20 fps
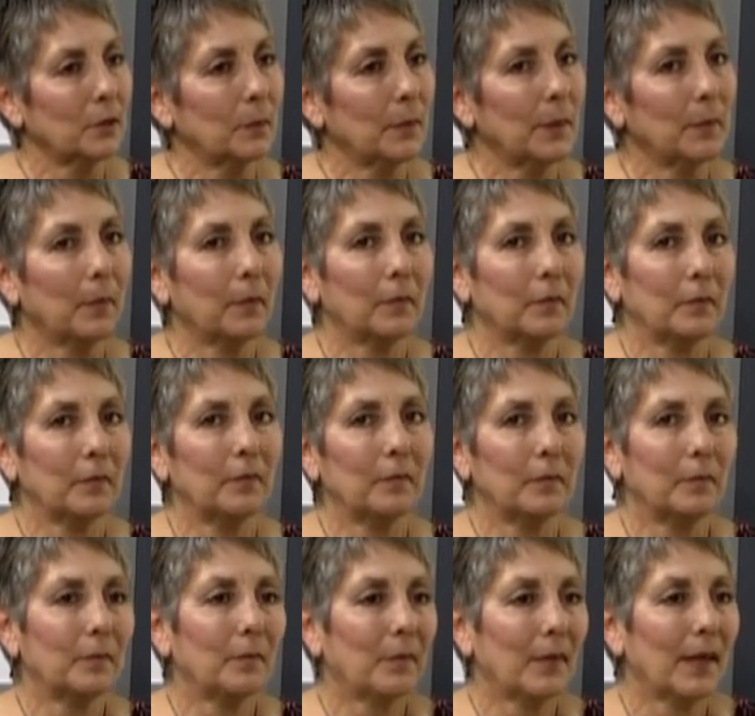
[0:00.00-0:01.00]
People
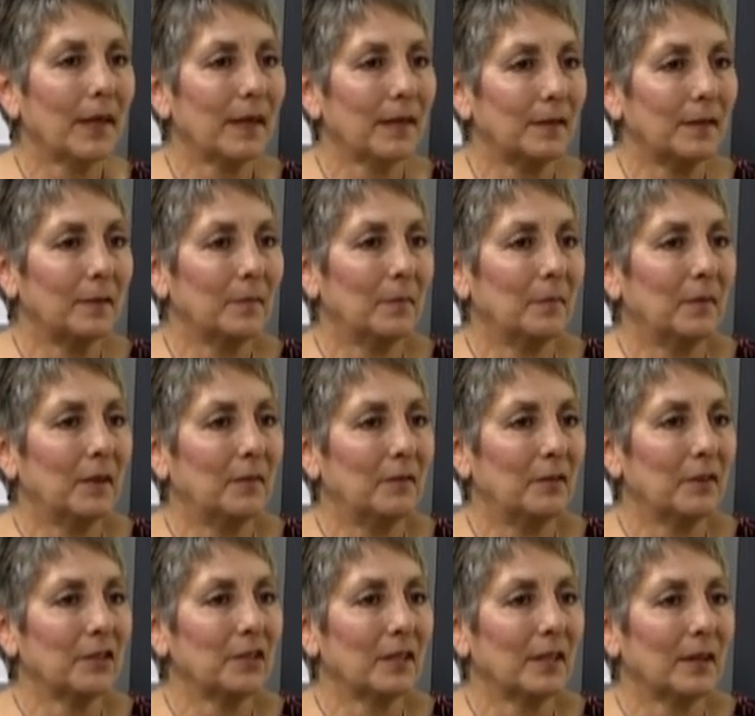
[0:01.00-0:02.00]
they can
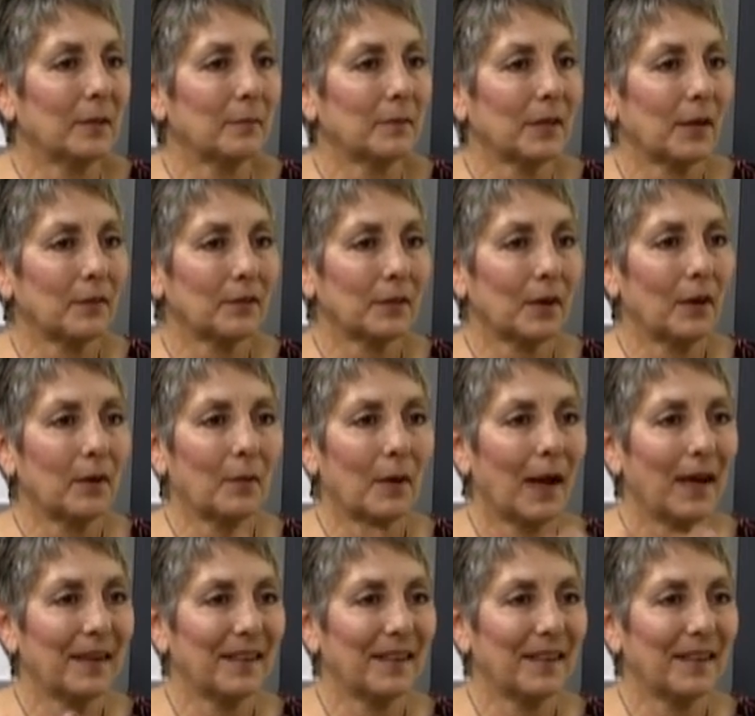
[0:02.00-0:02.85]
envision themselves, oh, I can